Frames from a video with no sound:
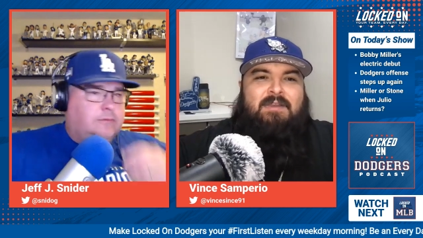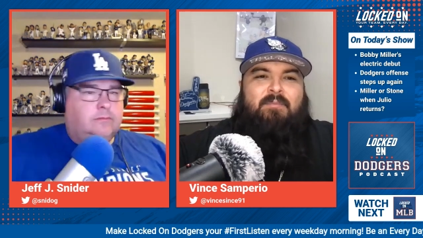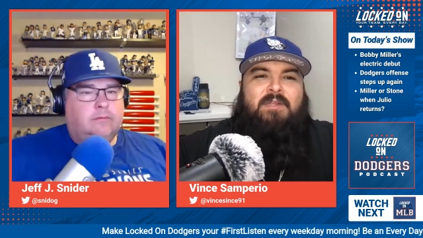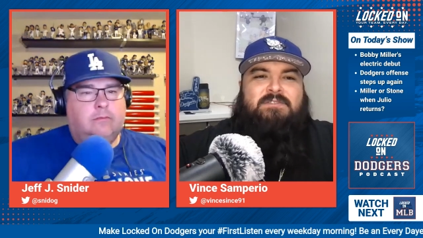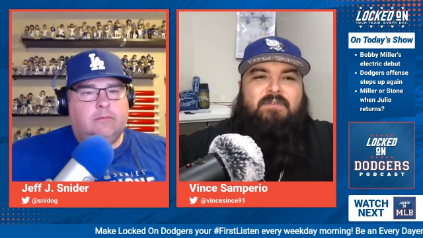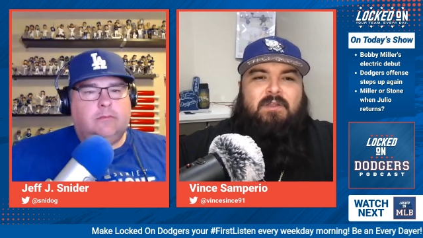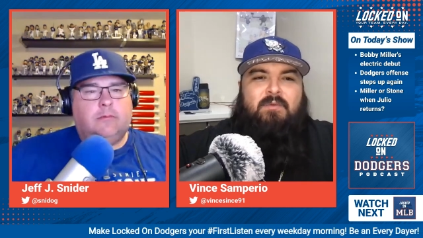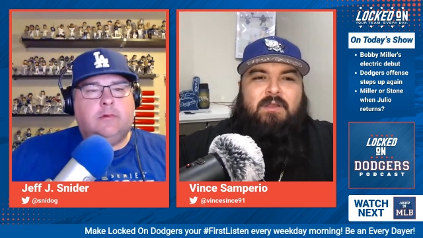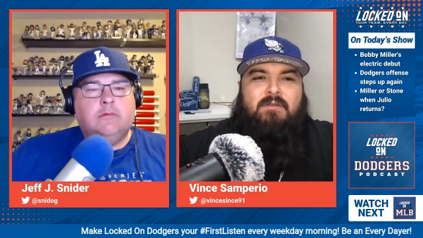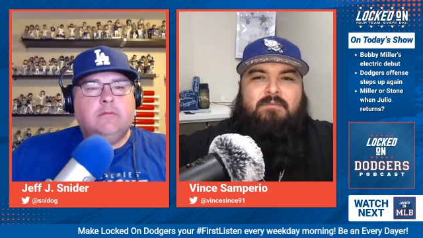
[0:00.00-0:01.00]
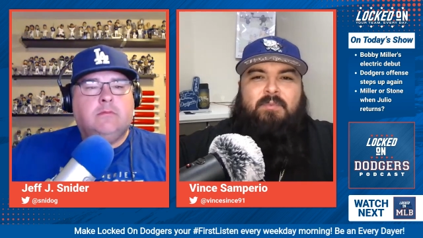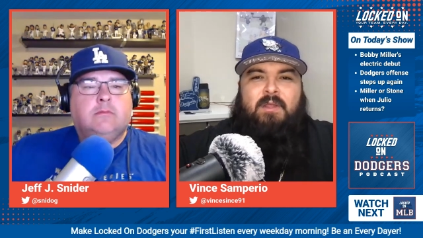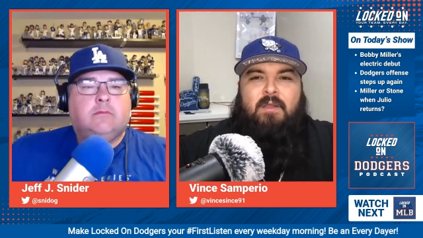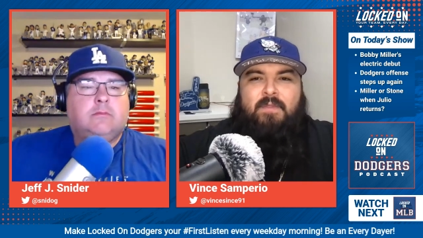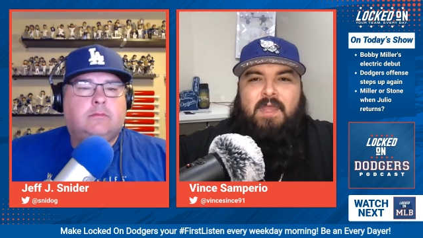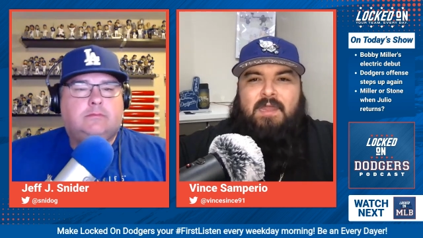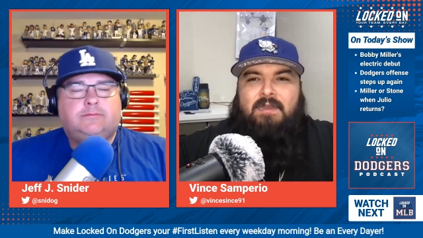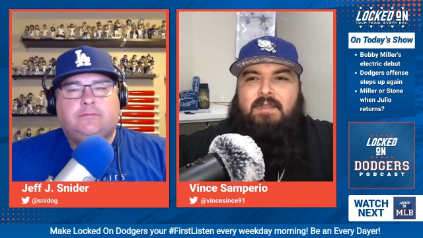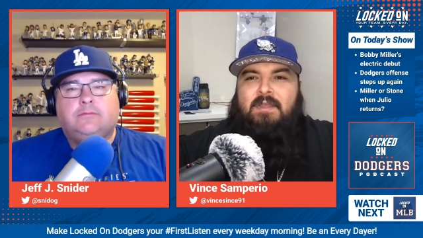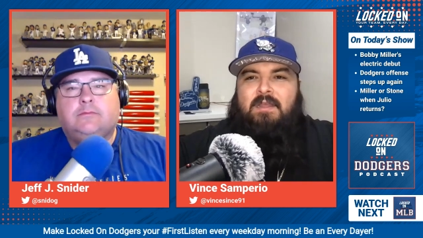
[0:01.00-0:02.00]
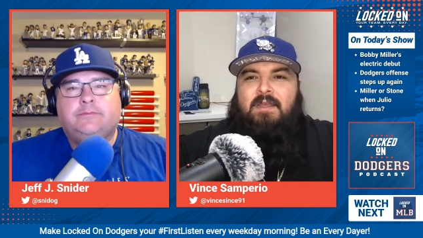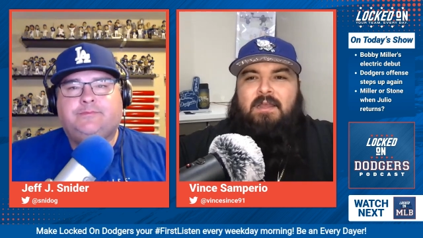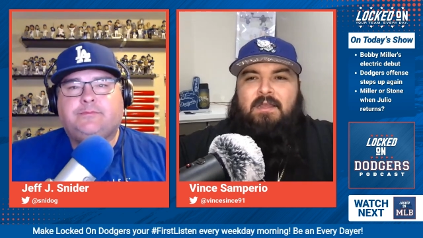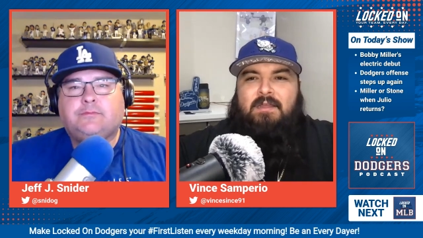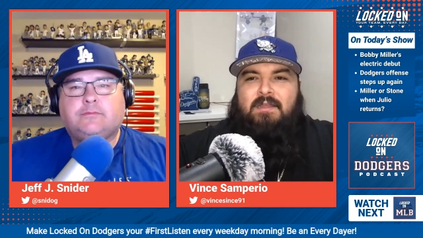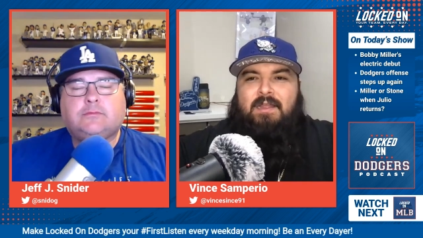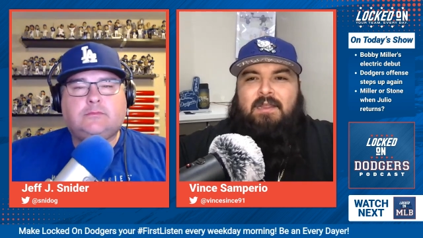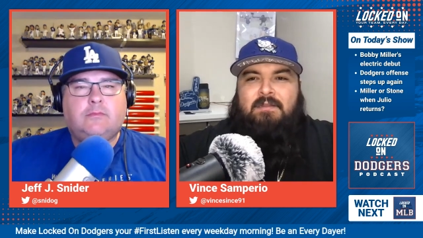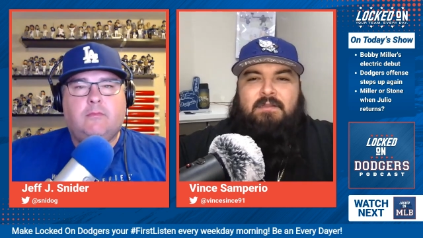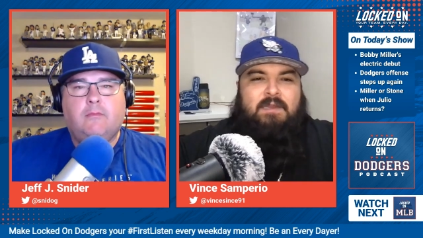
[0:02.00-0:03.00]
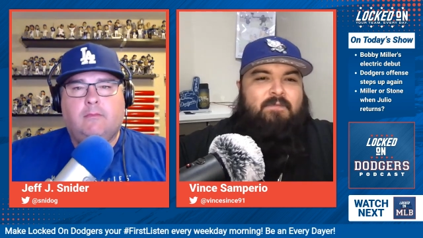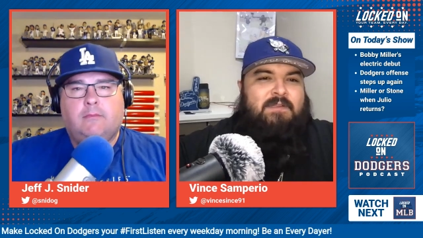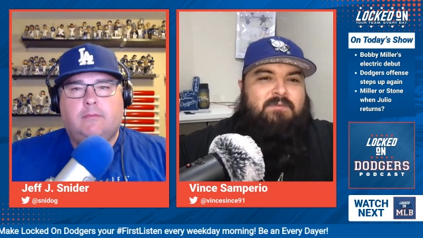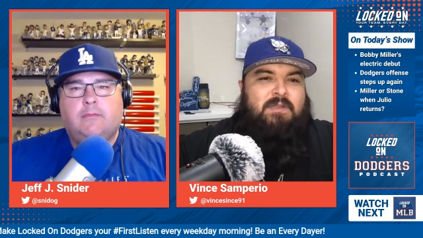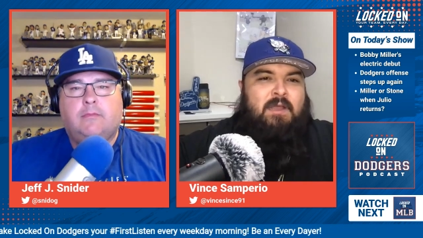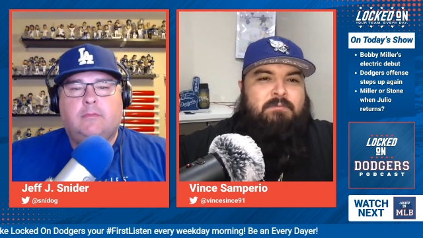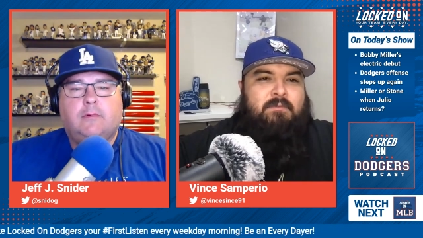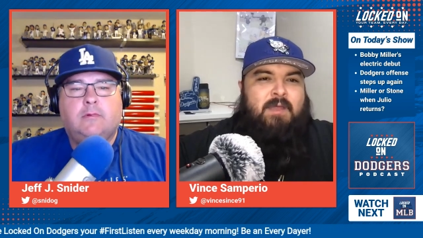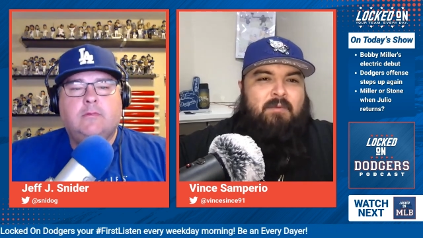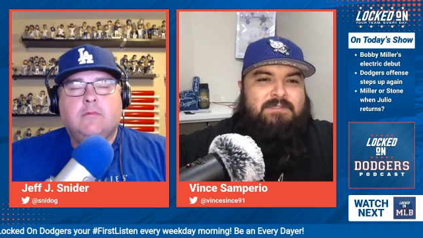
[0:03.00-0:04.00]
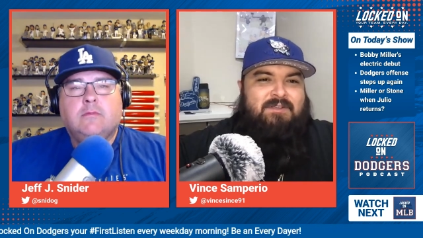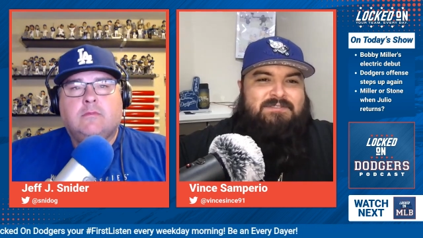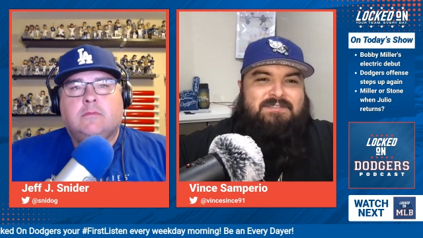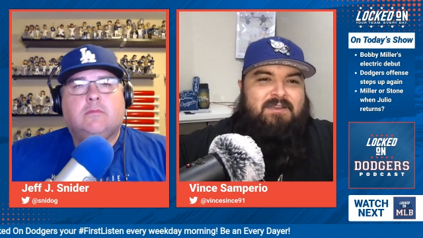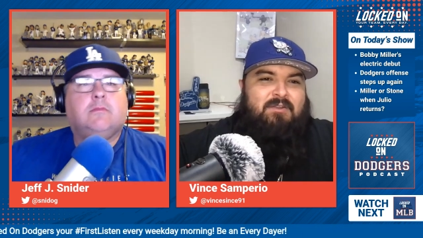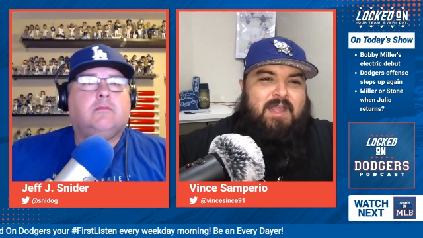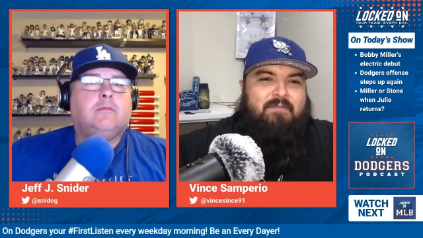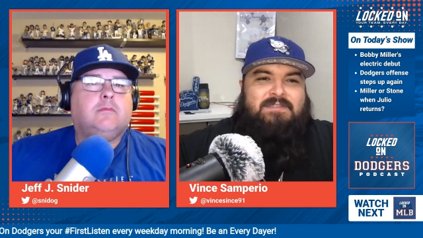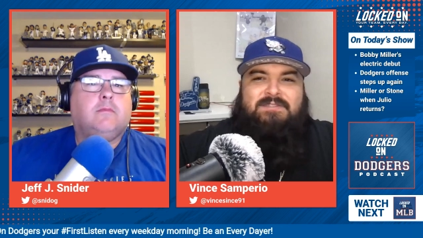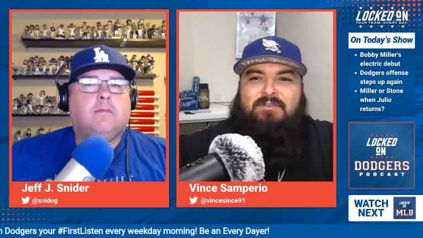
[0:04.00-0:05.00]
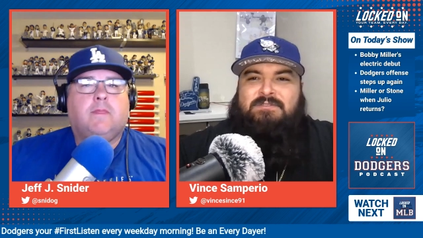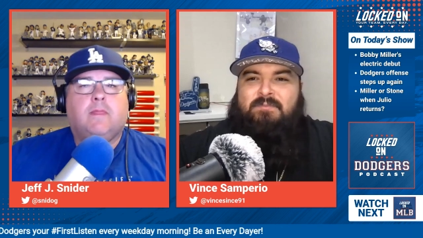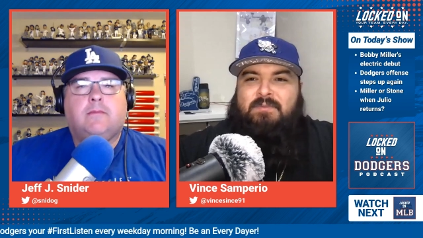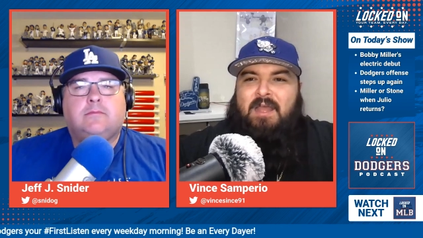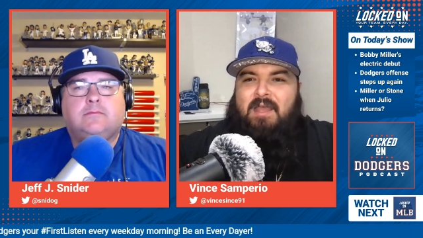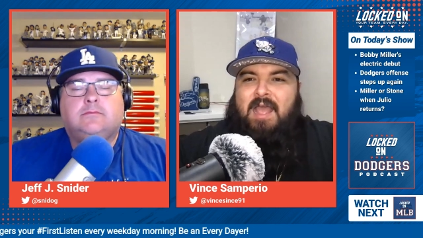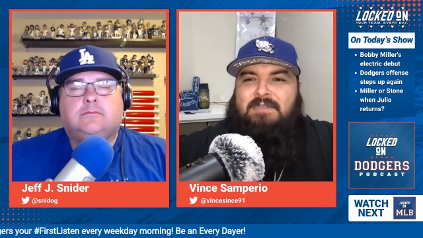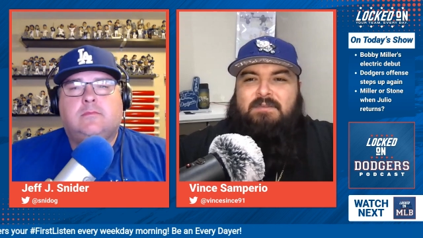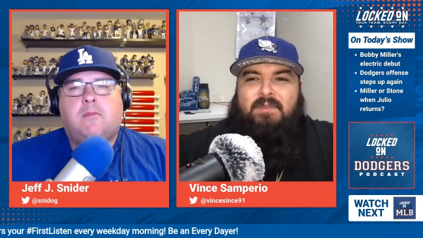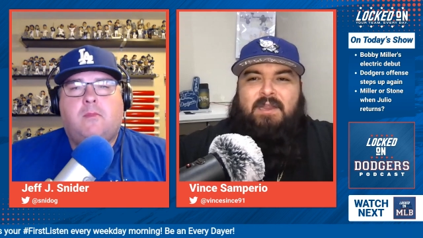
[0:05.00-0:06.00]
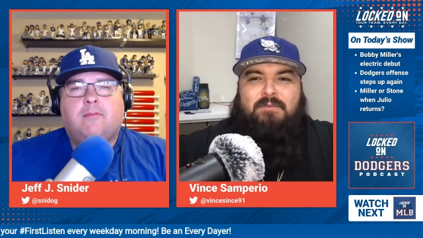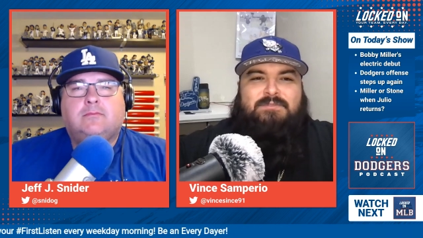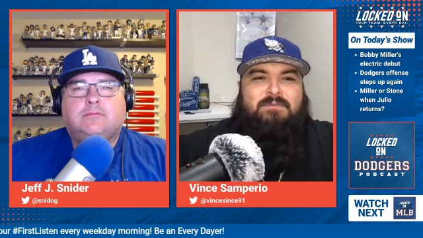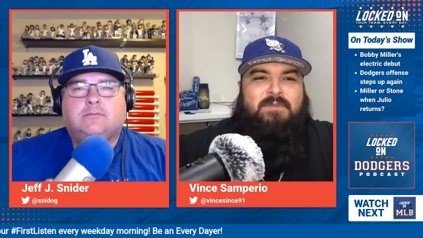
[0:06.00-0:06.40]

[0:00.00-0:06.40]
Speaker 1: didn't pitch very well beyond that. Uh, and the defense really helped him out. We saw, you know, Gavin Stone's not hasn't been helped too